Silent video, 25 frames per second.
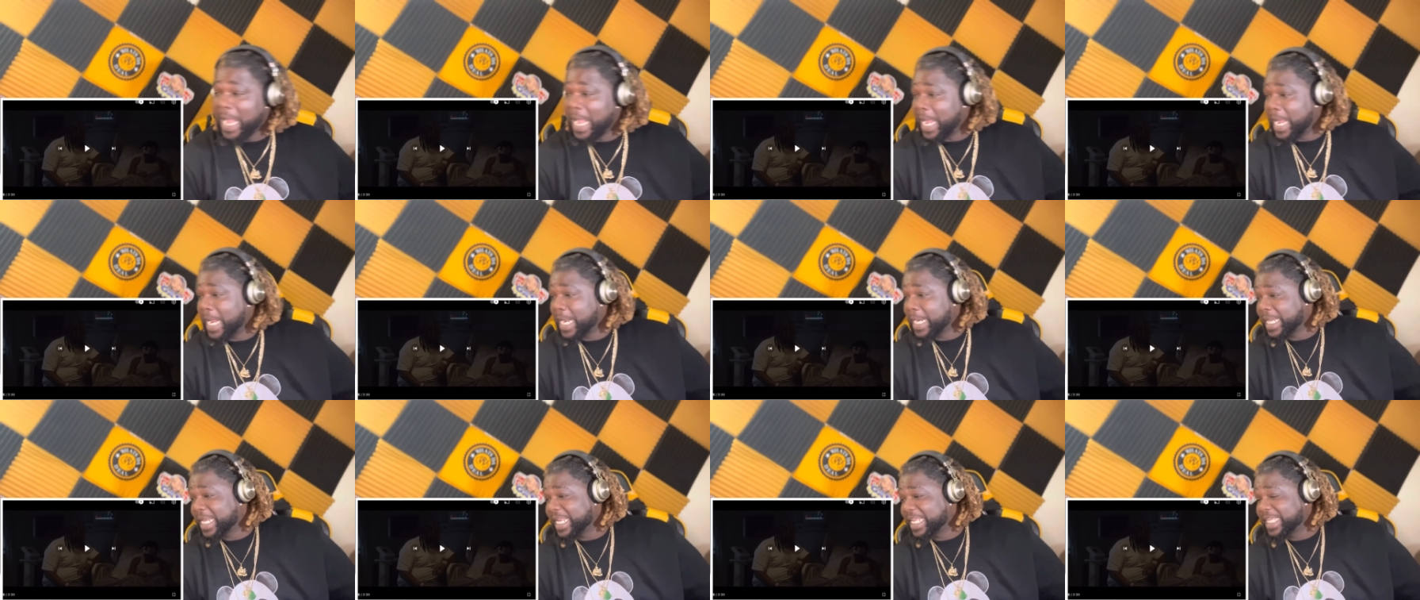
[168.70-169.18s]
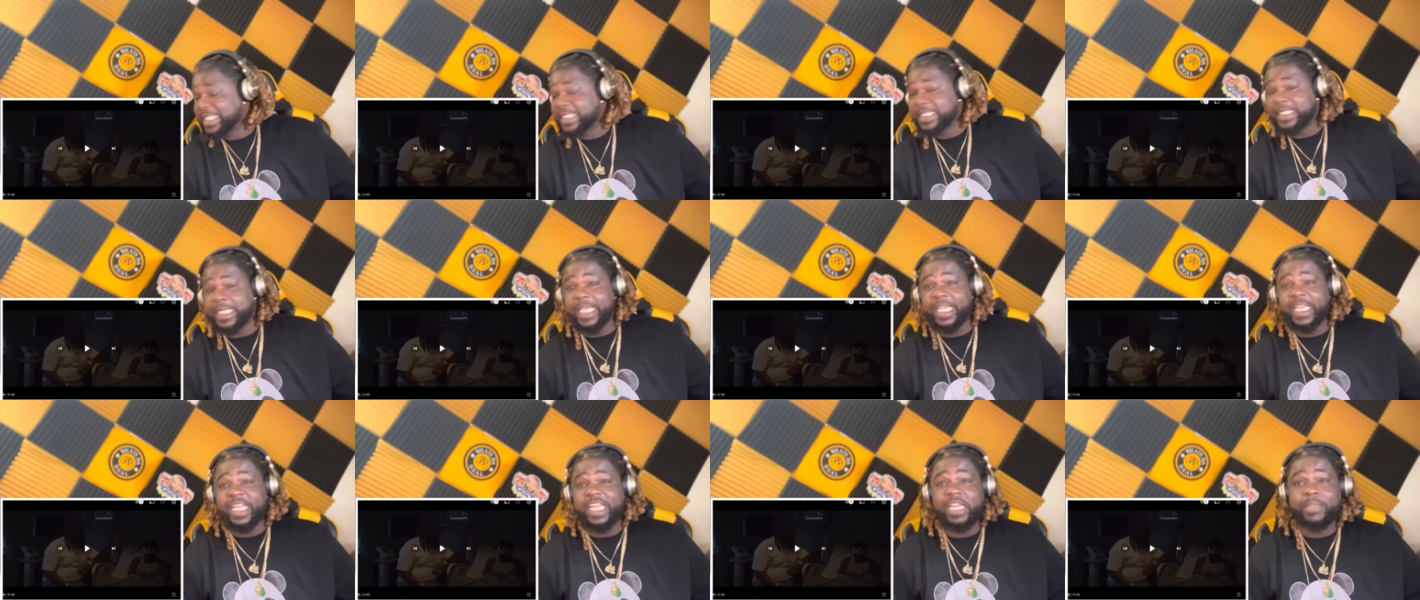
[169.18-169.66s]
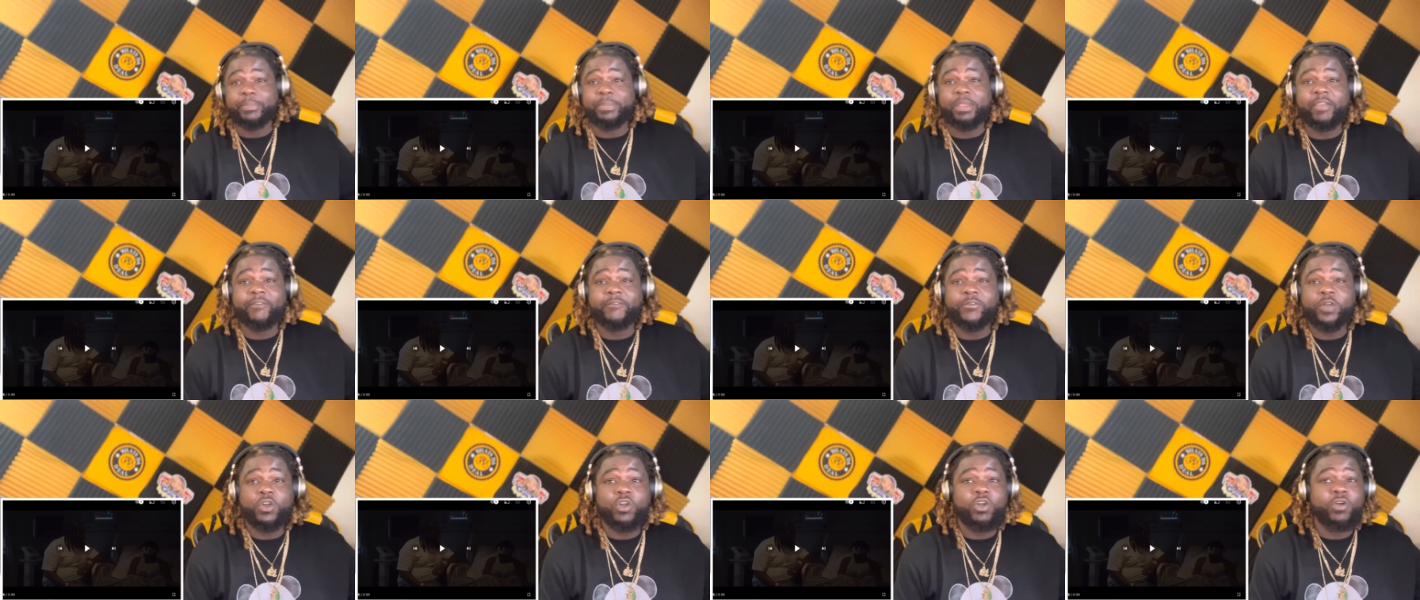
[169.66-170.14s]
Rodney said it
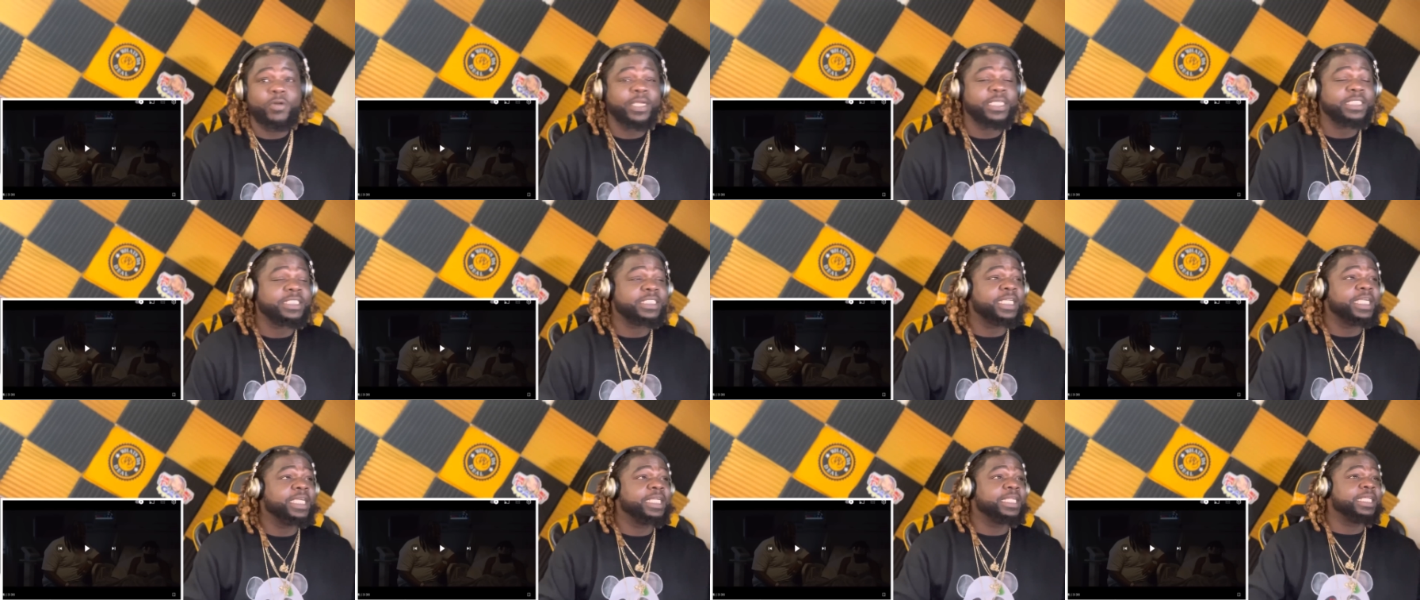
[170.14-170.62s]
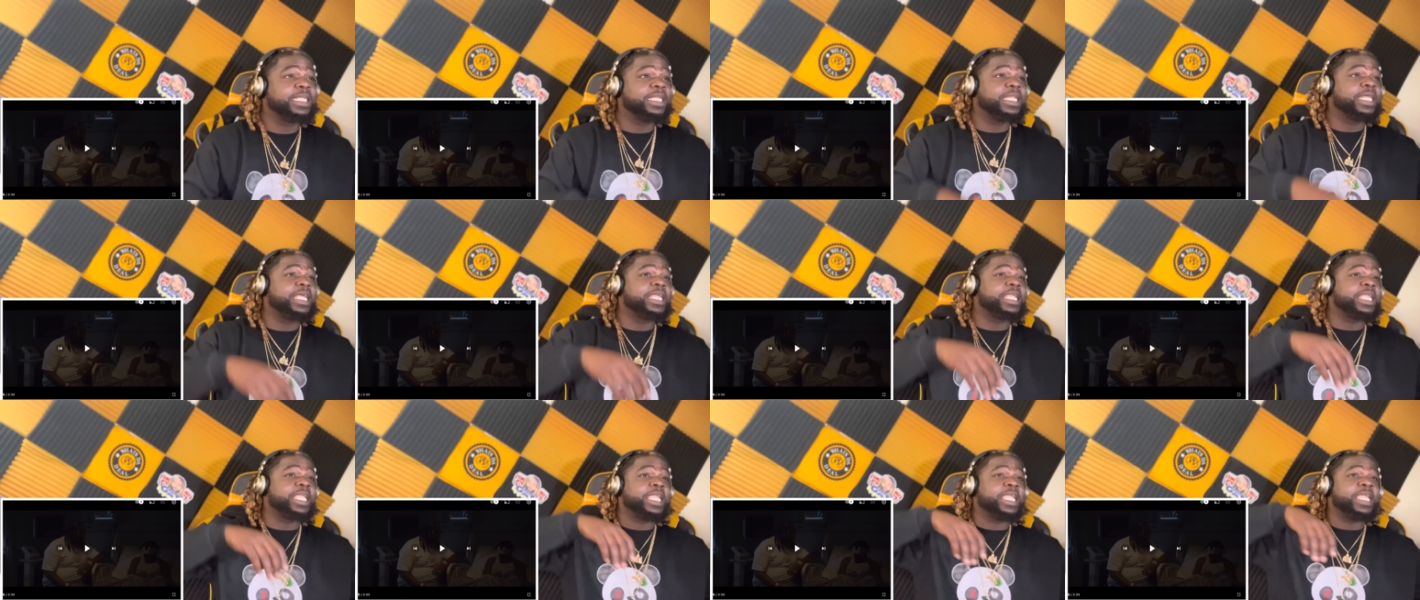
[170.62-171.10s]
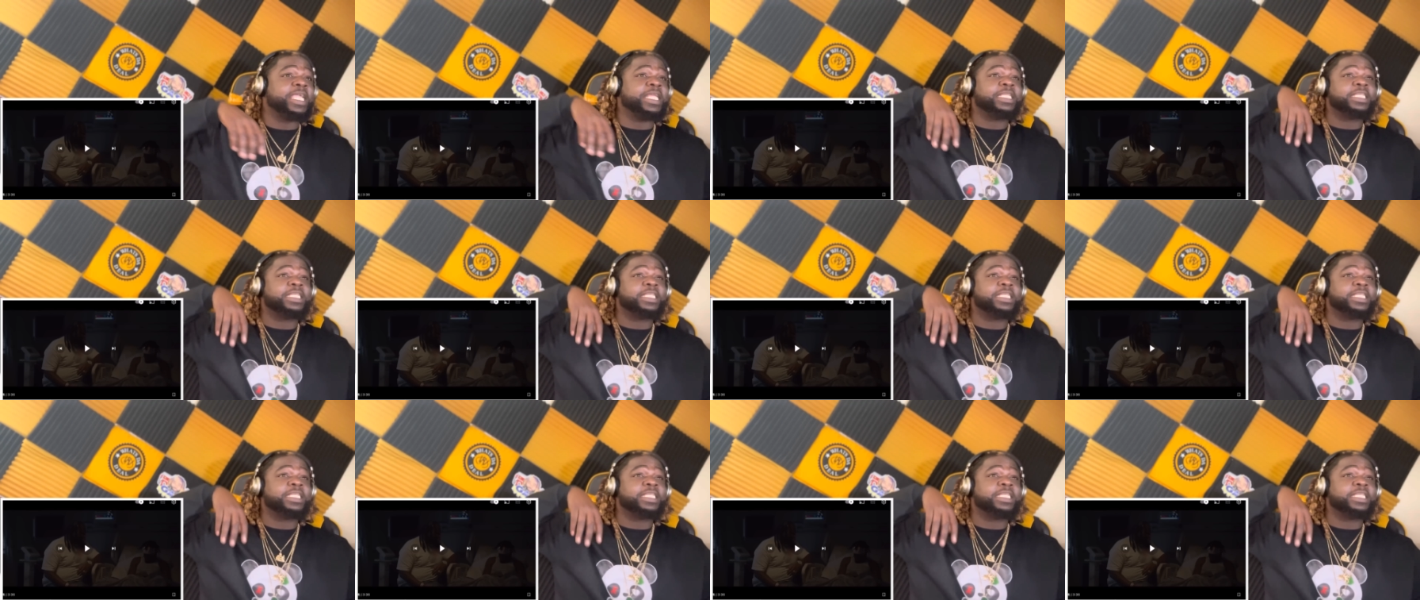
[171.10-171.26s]
before and said it again.